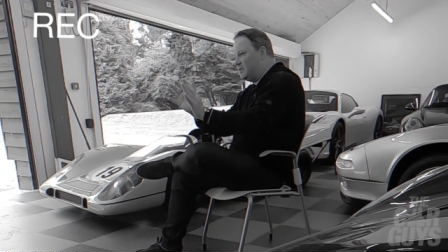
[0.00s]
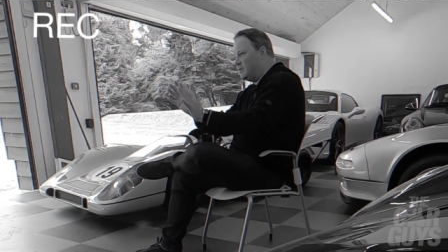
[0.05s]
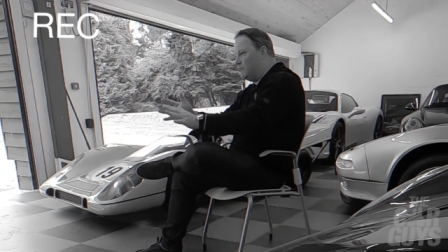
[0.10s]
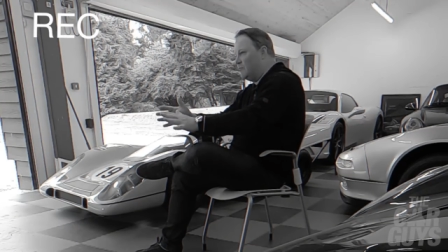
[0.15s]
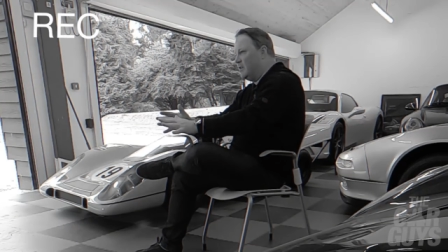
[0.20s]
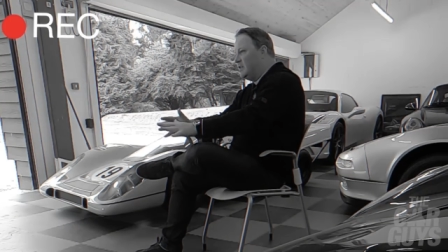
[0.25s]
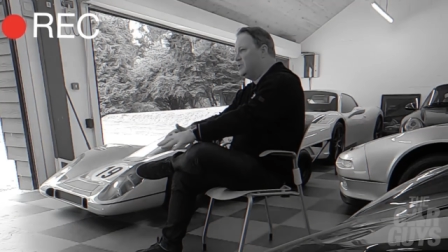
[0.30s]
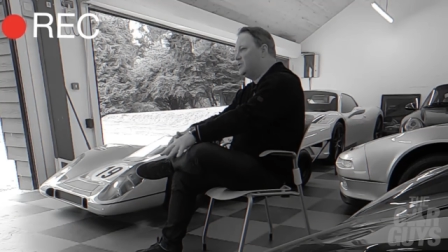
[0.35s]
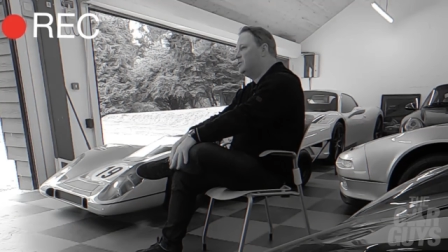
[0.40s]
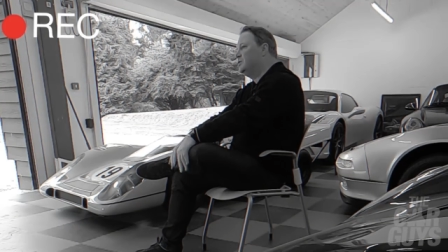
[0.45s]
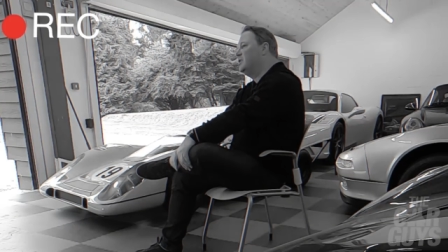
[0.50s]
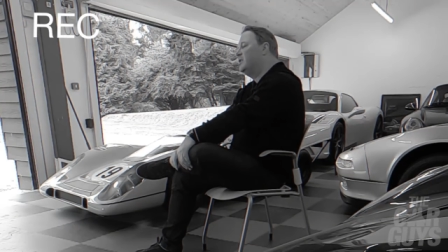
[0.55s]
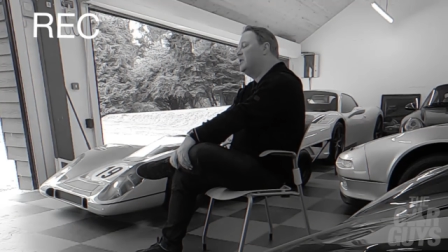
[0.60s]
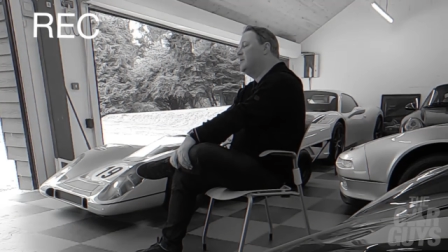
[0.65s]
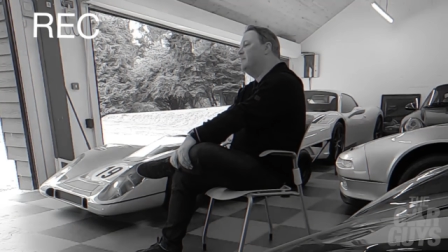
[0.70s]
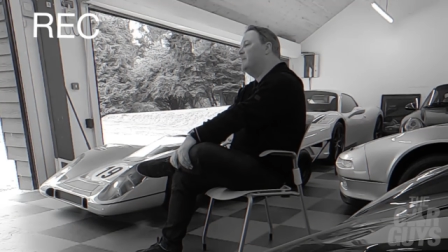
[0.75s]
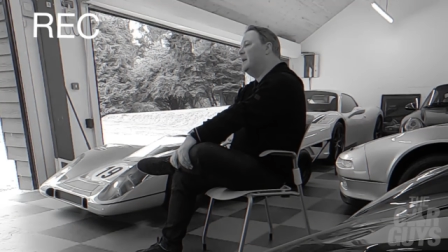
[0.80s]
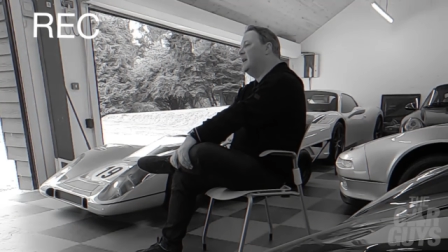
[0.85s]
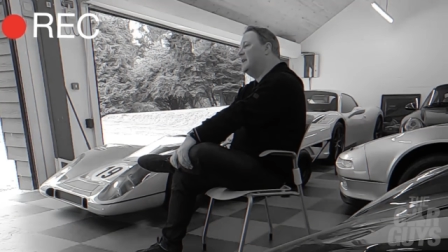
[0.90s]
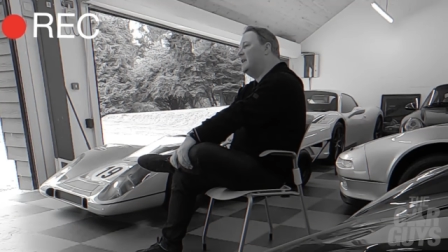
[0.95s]
to register
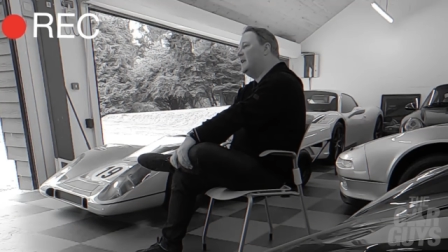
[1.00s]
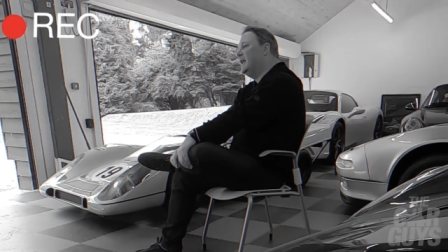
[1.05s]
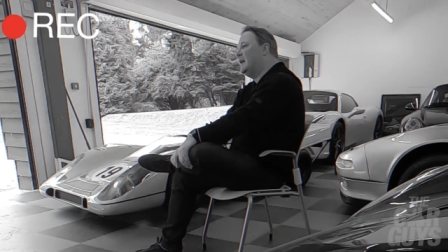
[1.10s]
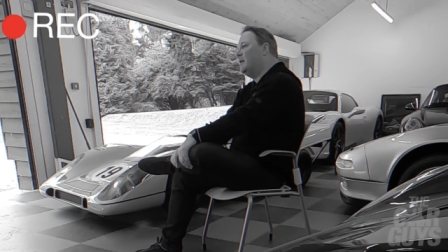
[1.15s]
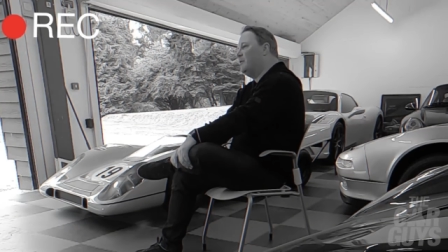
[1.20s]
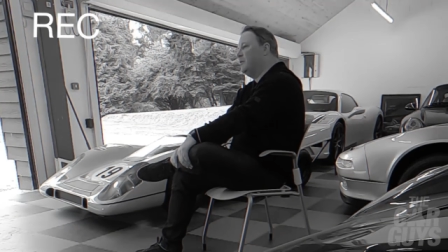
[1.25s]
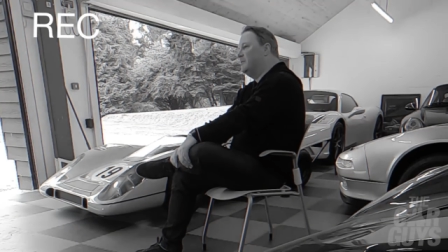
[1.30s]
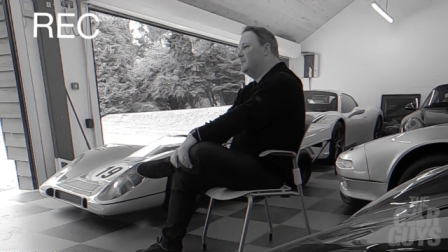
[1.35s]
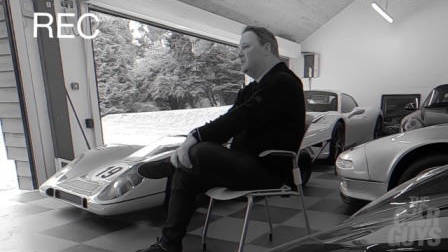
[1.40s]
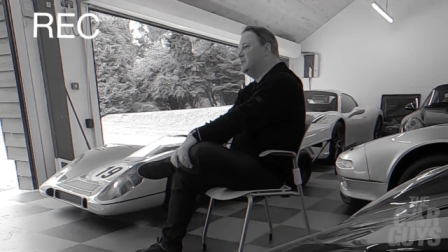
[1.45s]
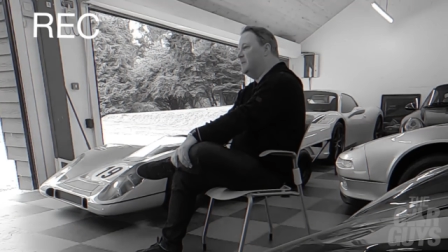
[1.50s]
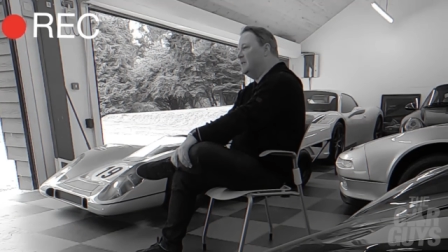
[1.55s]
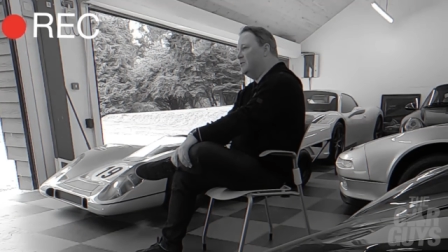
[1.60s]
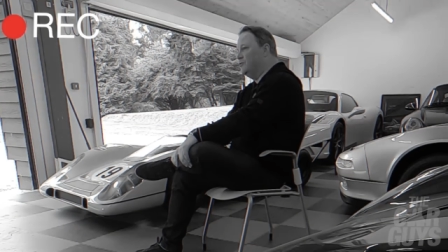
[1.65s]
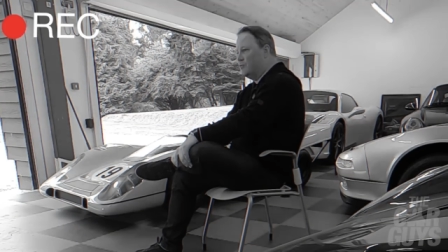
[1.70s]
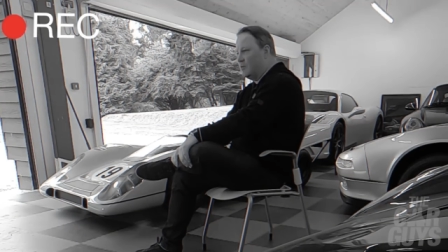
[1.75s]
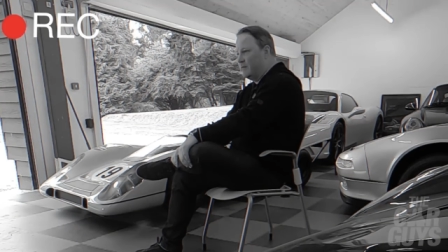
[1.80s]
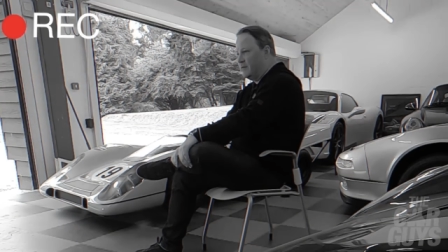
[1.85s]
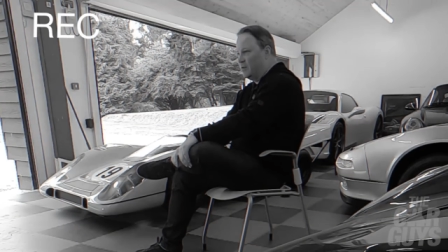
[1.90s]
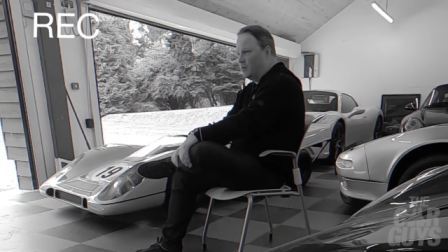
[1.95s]
them and allow them to be
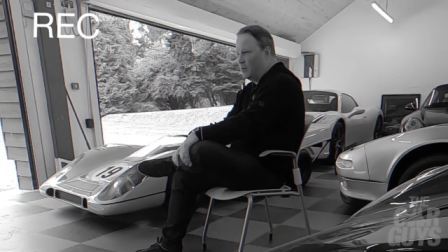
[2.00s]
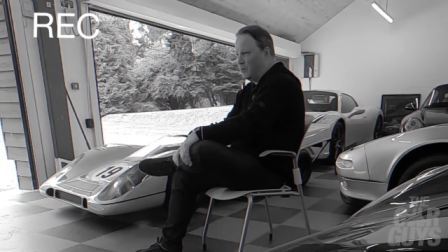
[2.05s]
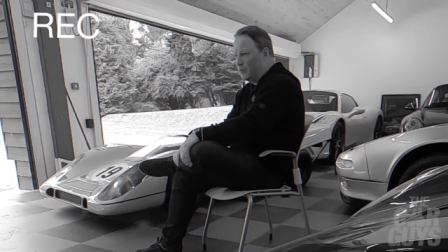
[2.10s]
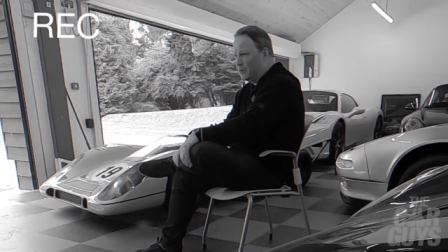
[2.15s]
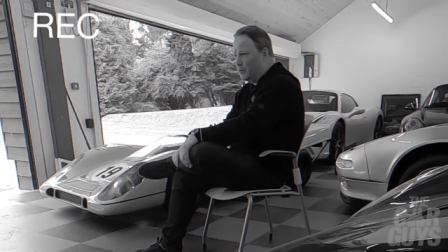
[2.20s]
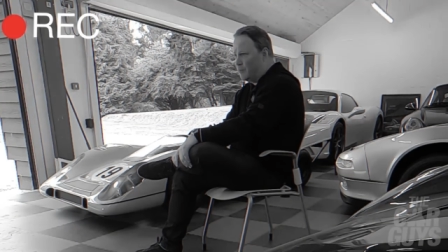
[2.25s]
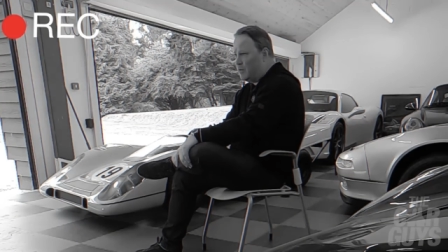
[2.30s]
driven on the